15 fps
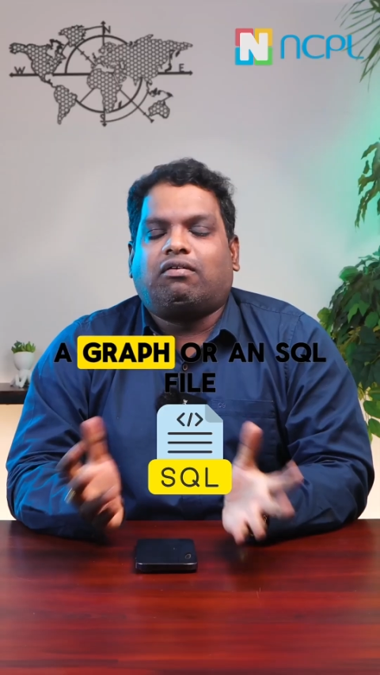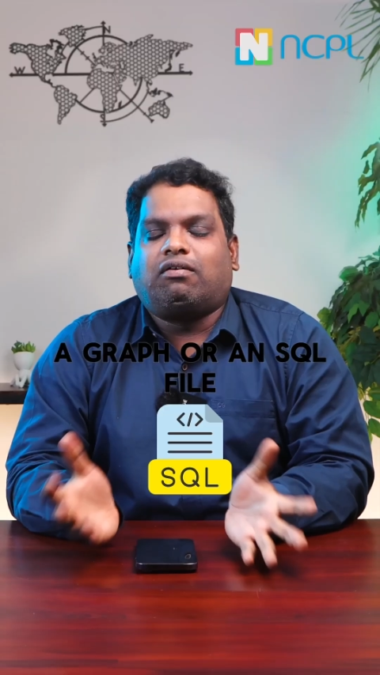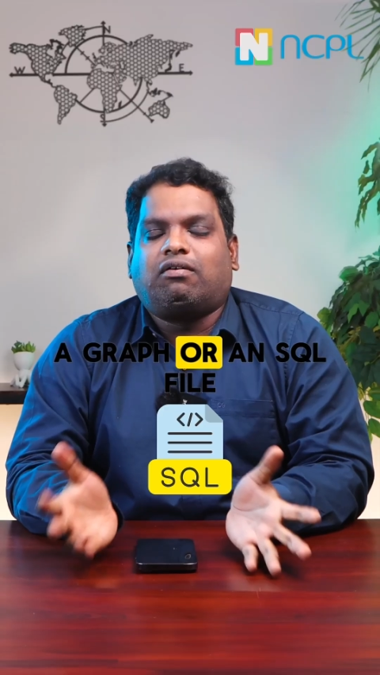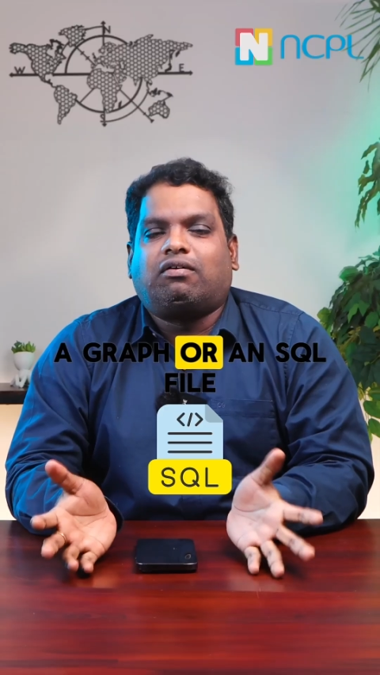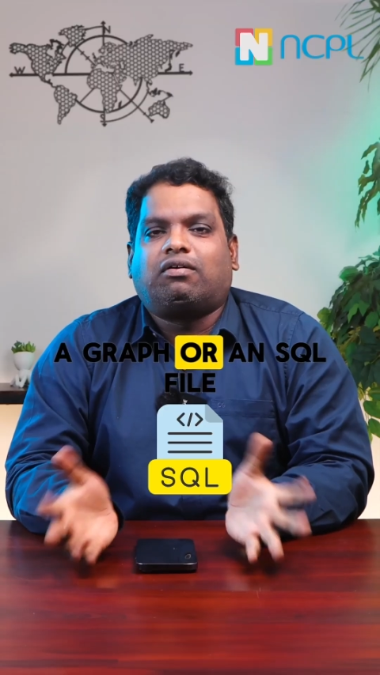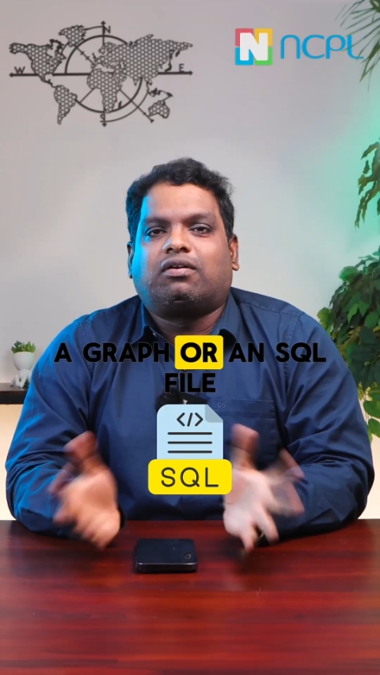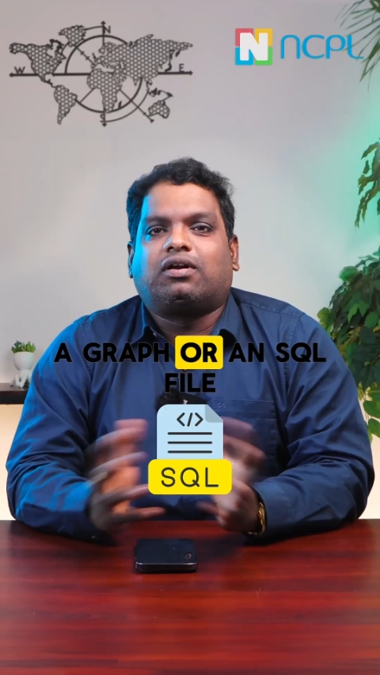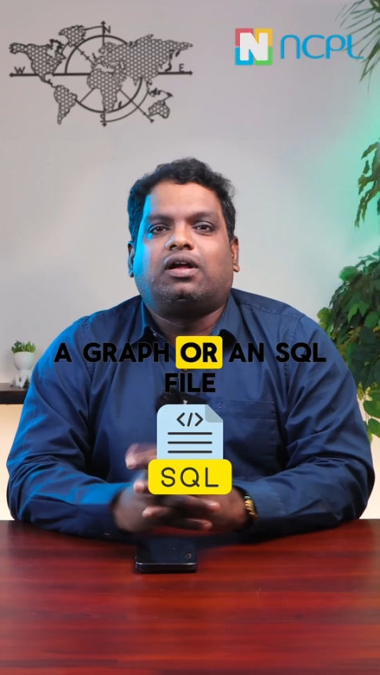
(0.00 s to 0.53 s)

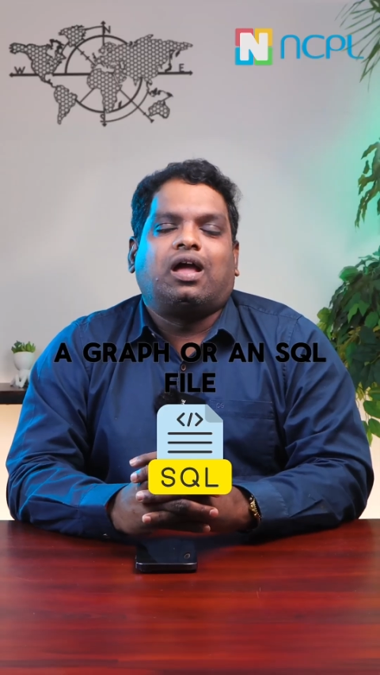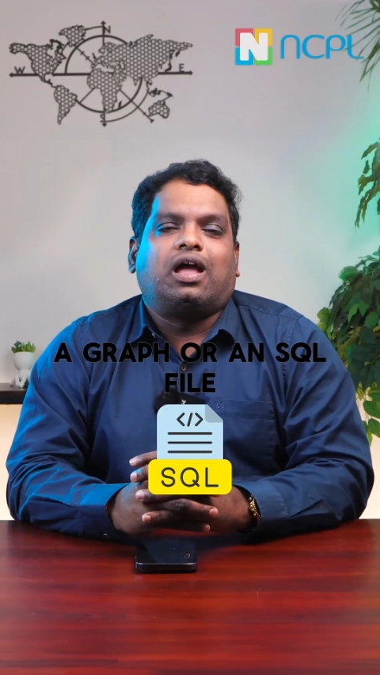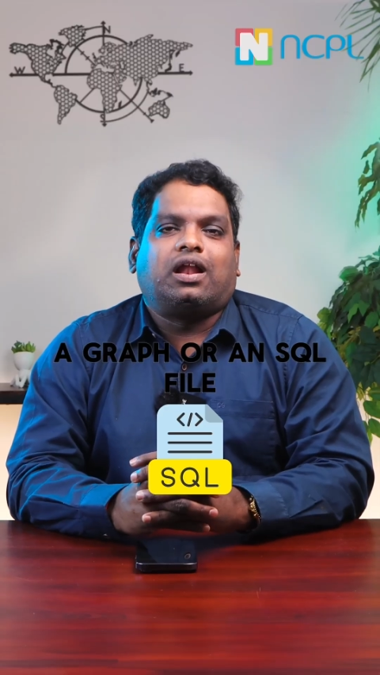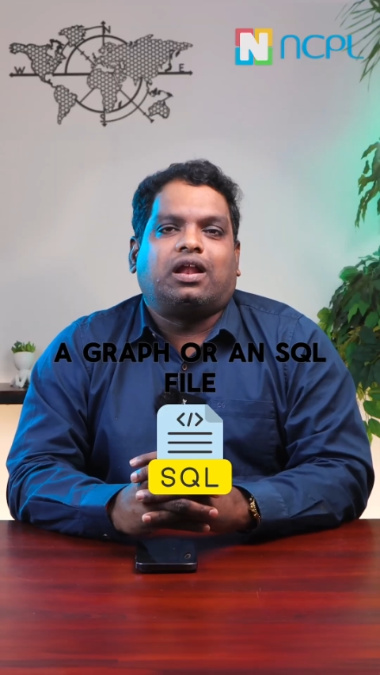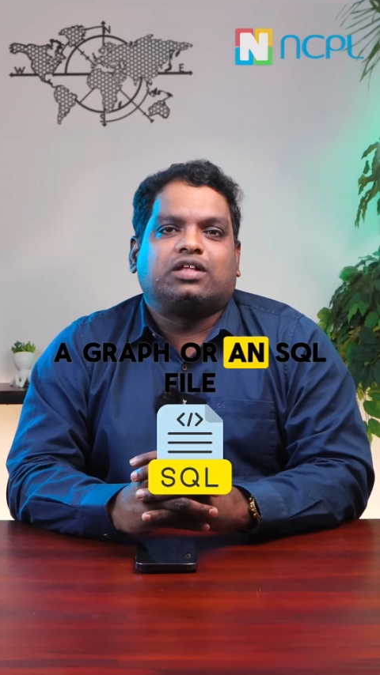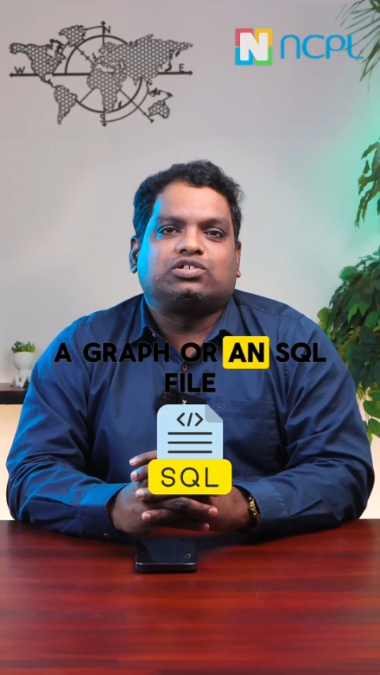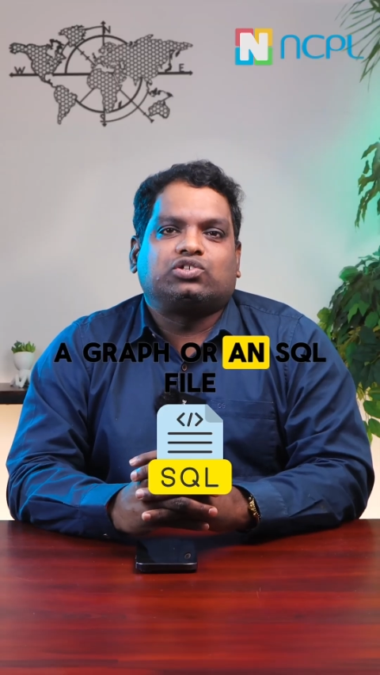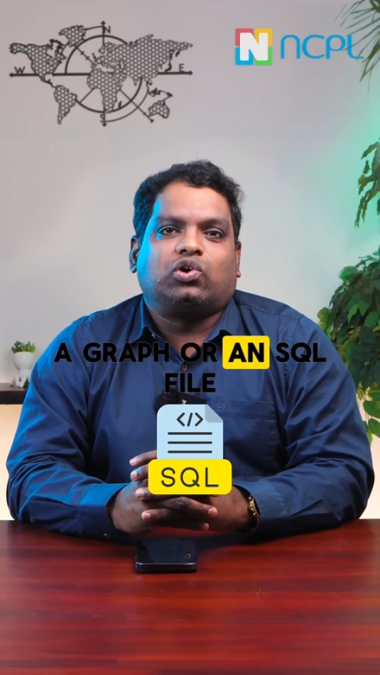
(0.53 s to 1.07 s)
or an
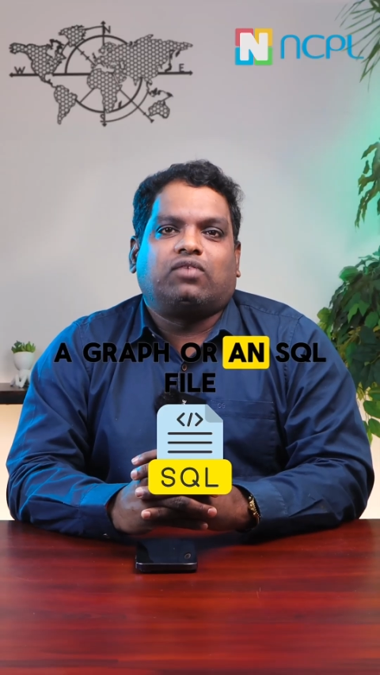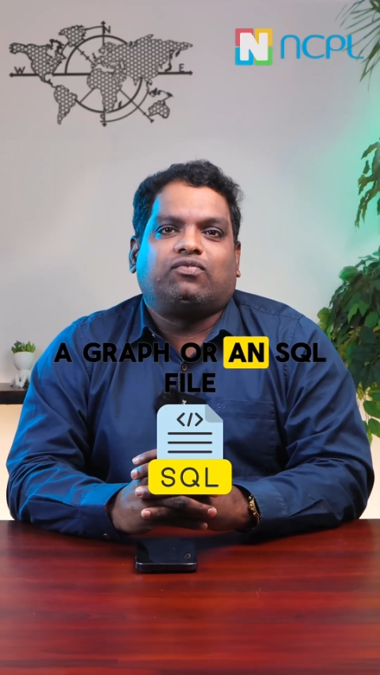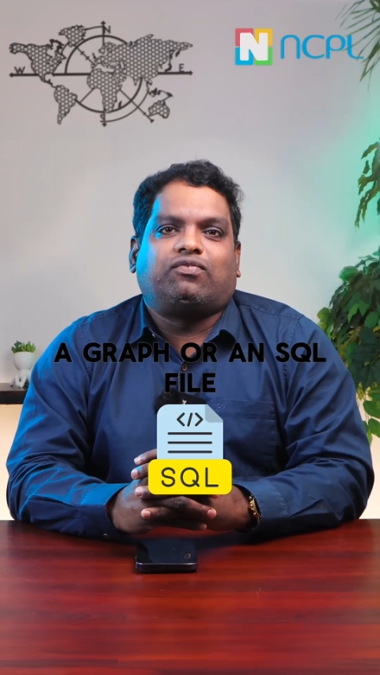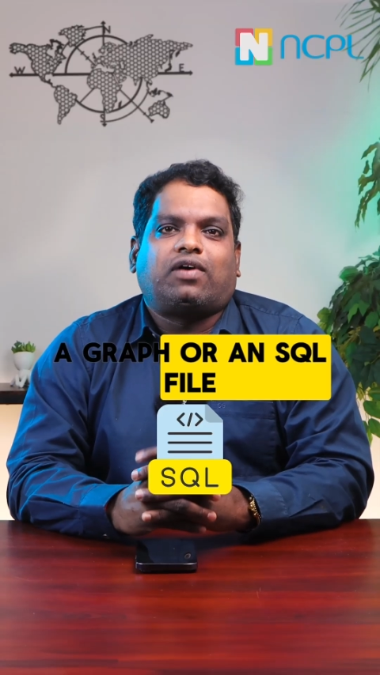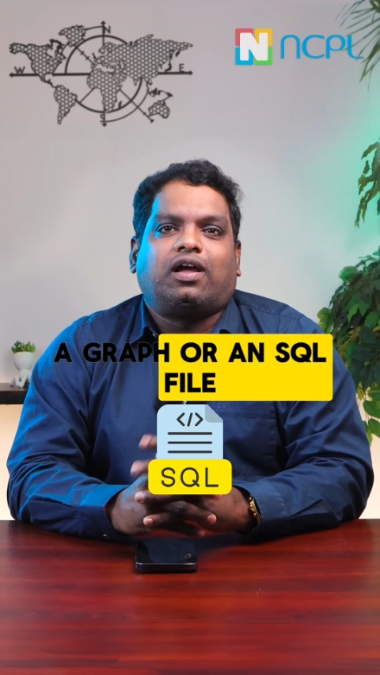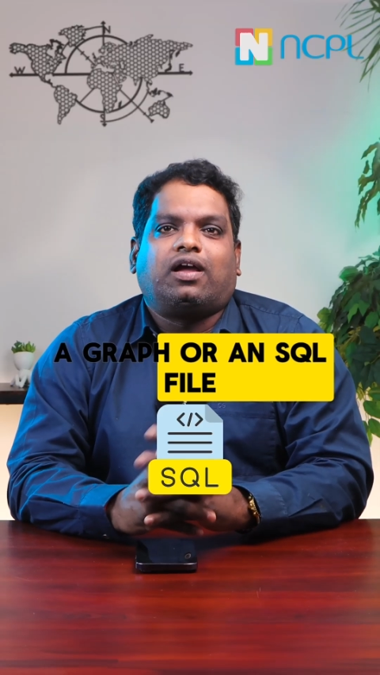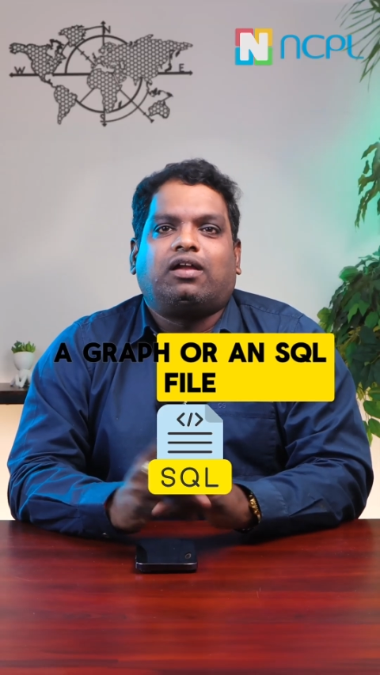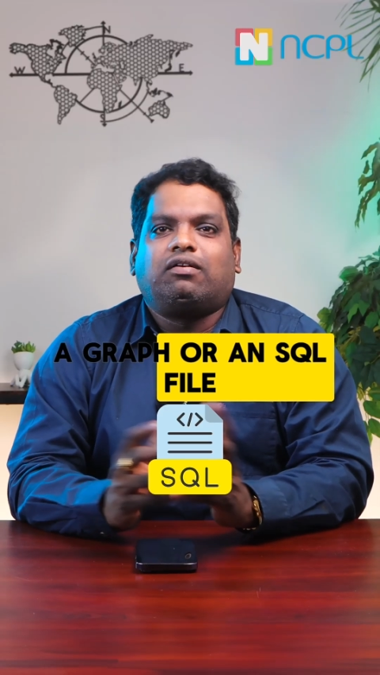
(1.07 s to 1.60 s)
SQL
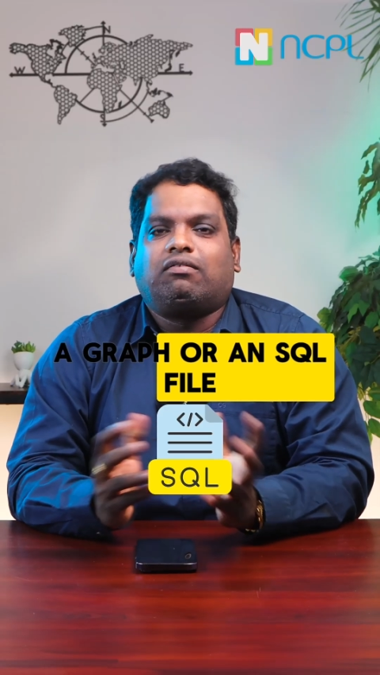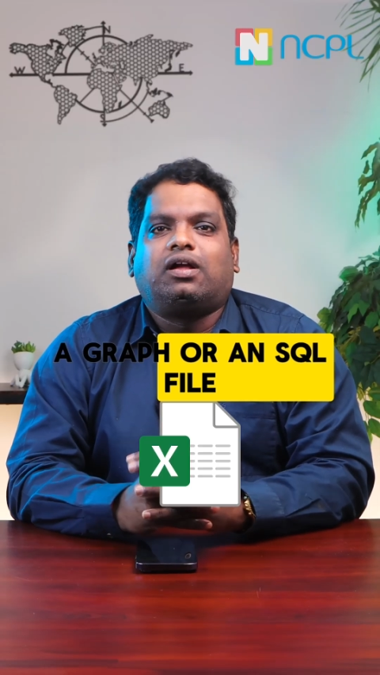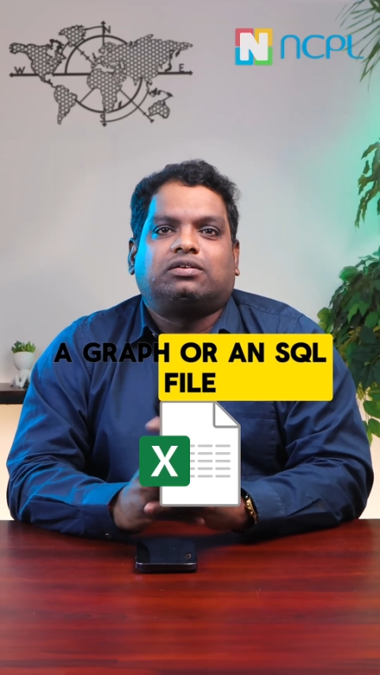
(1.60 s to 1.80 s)
file,